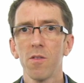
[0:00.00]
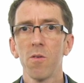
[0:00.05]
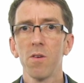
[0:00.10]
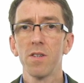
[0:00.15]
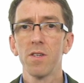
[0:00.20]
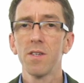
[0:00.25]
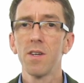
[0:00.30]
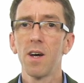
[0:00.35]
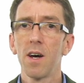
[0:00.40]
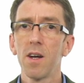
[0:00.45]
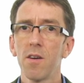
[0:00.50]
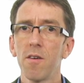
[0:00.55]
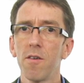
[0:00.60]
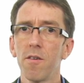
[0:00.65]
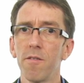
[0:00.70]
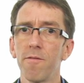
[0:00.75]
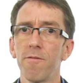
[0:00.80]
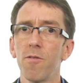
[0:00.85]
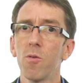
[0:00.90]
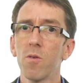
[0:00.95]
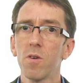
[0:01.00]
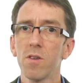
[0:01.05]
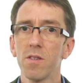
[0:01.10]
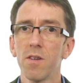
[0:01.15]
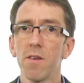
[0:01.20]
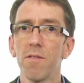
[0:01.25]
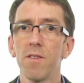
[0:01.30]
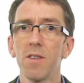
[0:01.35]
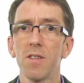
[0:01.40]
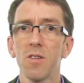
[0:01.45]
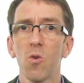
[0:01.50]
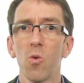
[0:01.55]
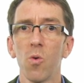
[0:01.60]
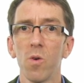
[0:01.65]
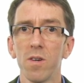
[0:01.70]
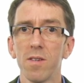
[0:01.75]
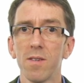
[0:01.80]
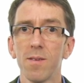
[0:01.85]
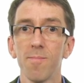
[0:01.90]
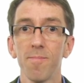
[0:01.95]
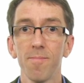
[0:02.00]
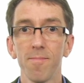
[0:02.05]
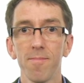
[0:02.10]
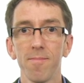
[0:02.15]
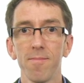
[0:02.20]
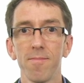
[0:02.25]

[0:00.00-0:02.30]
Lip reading: though it's not a focus of this course.